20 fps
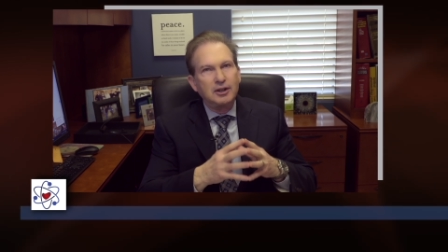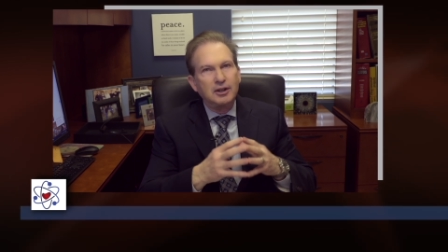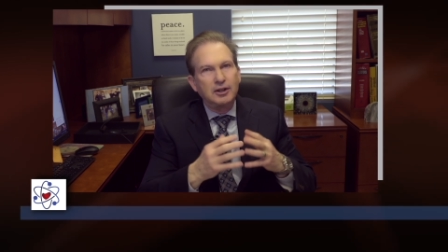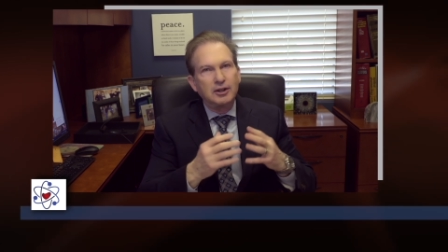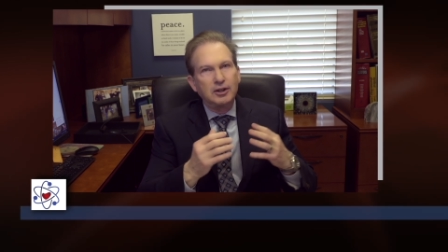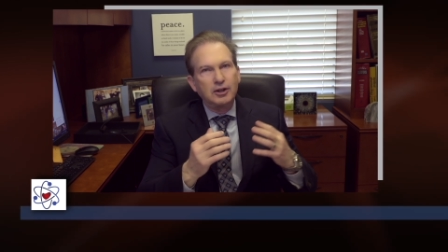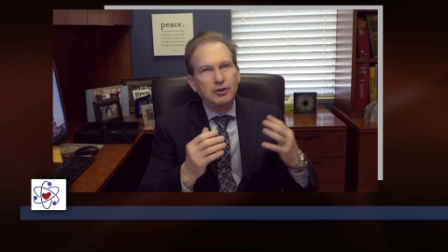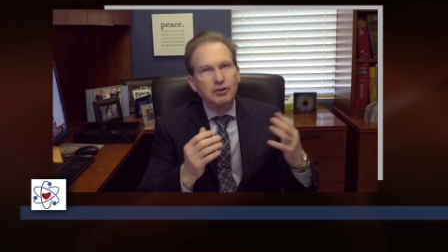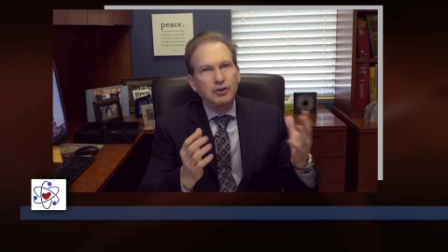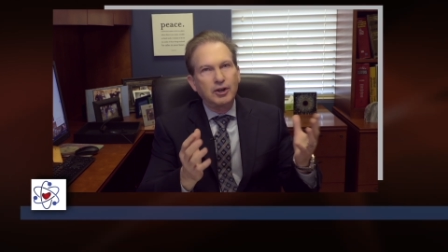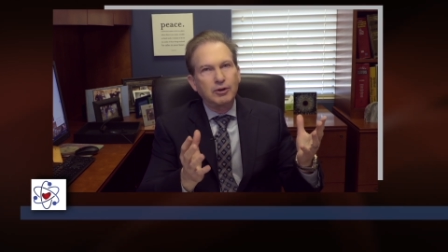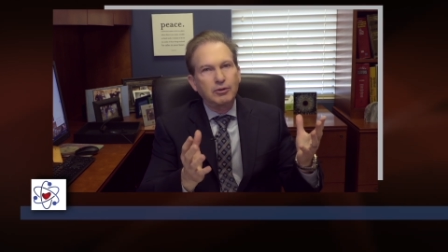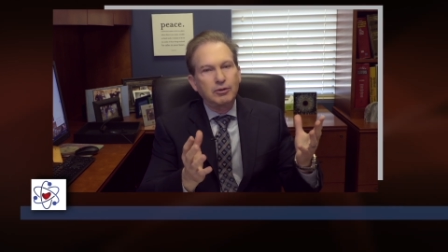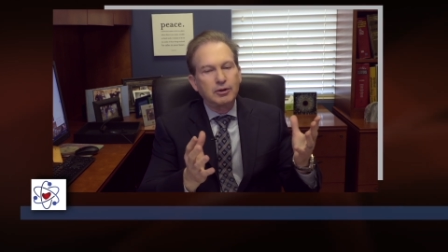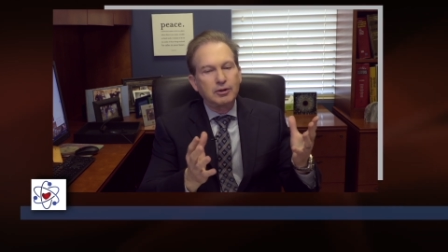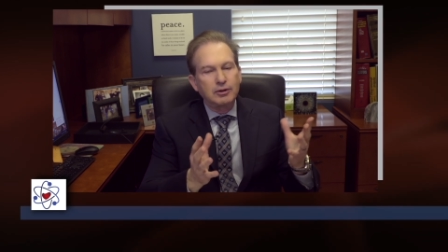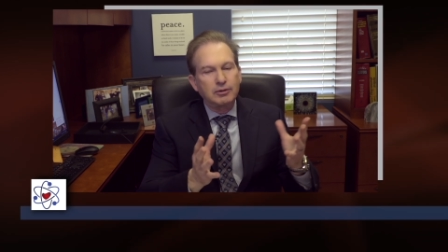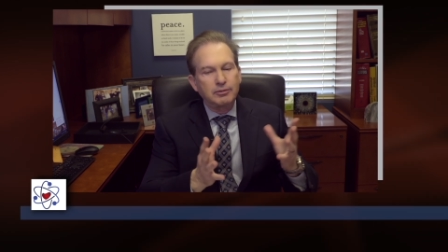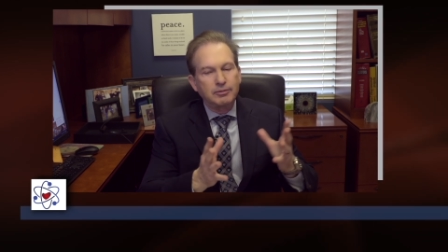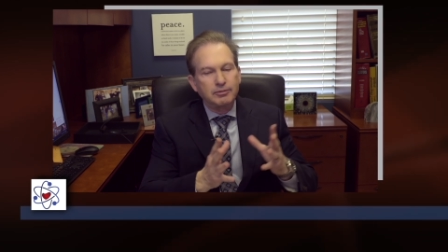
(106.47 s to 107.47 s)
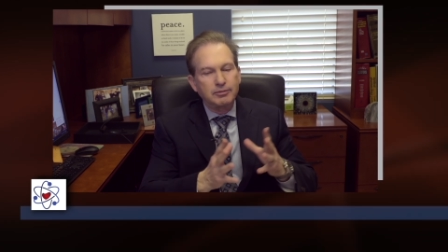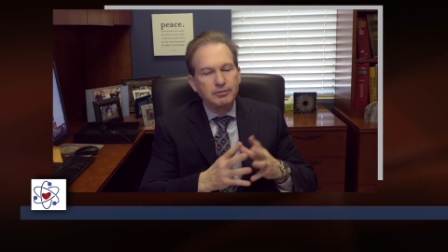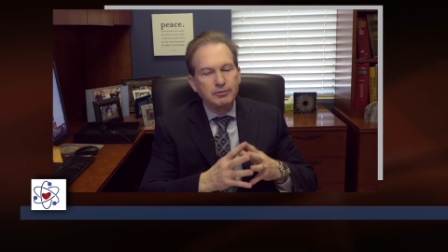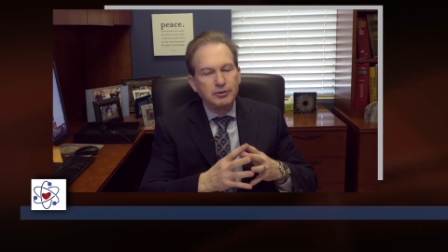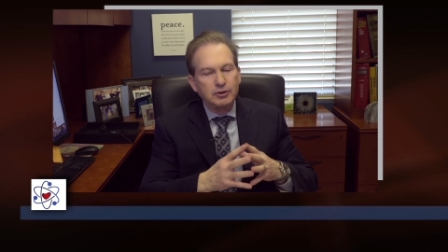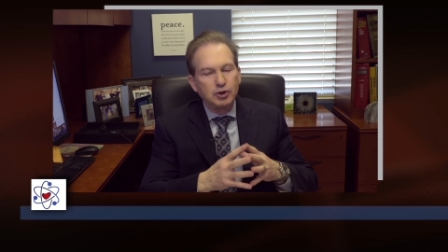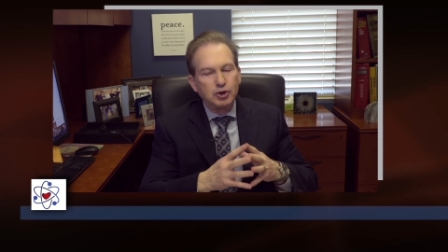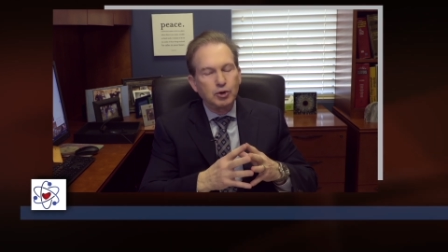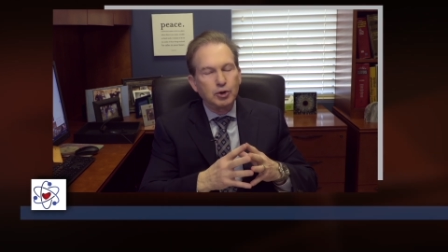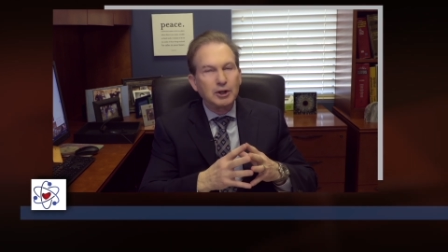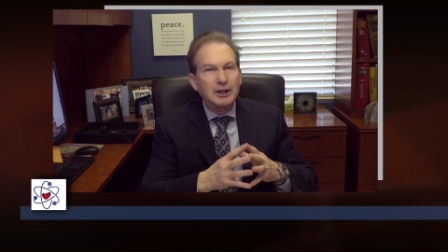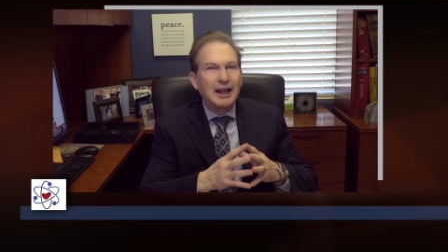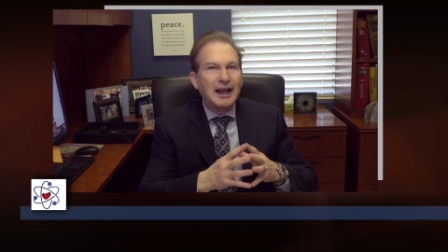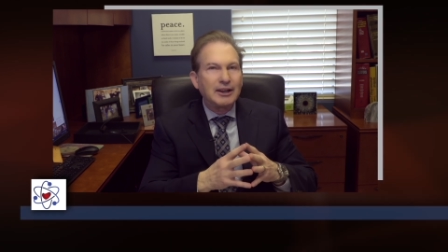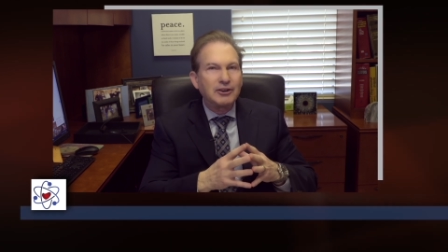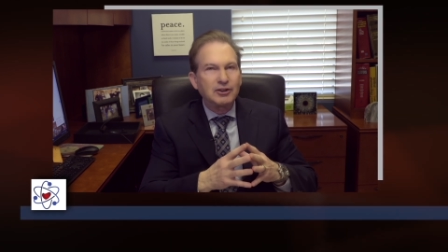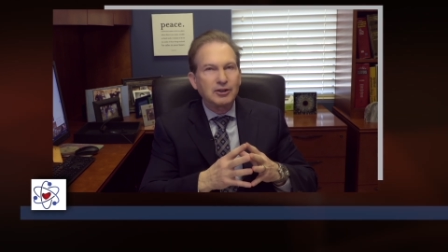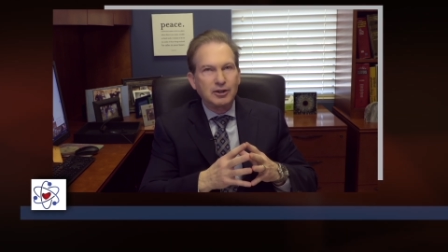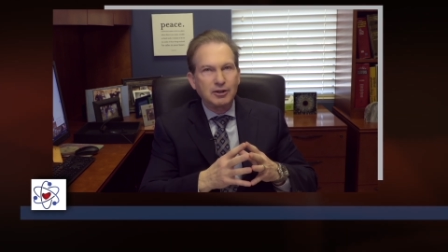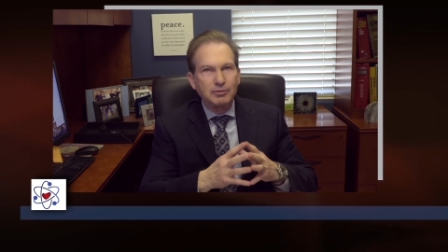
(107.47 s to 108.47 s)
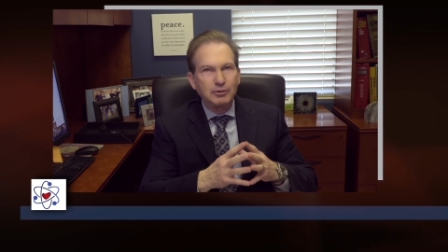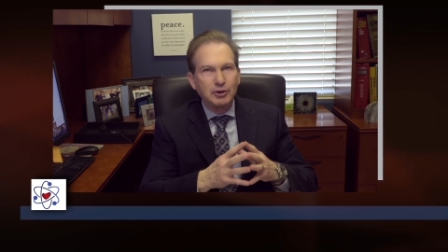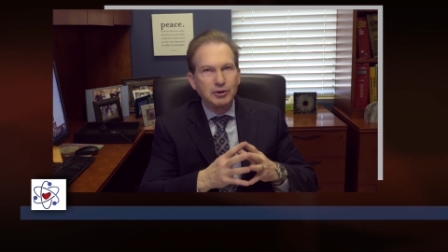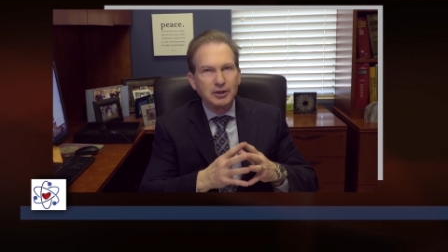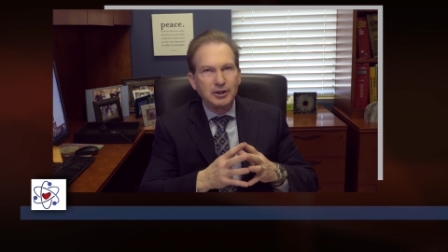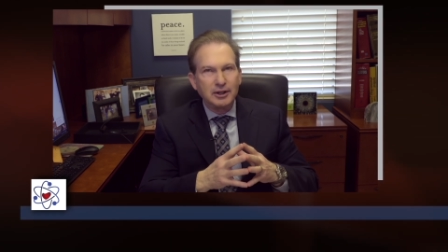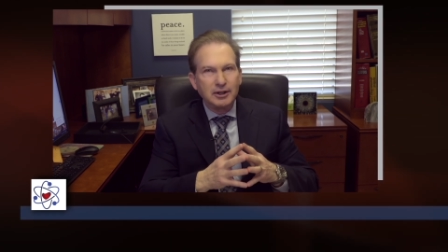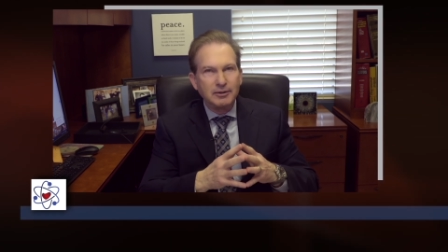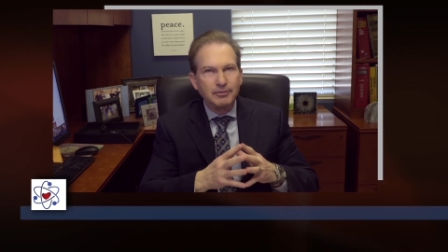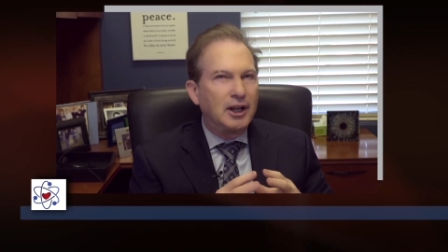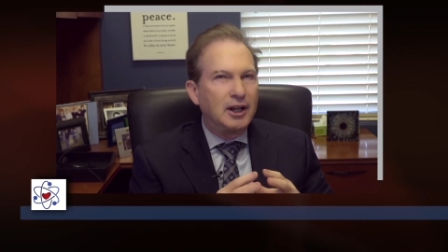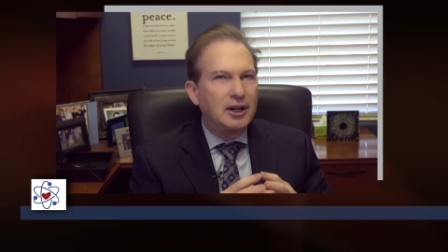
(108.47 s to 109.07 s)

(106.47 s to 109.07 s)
in the general urologic community.